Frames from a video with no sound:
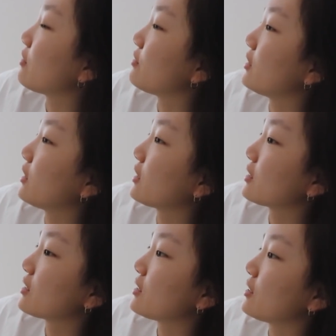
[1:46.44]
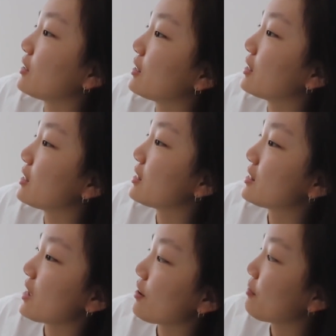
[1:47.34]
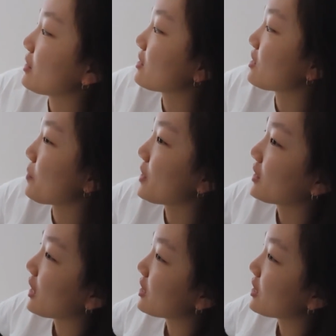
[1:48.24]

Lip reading: I feel like, is still inside of my stomach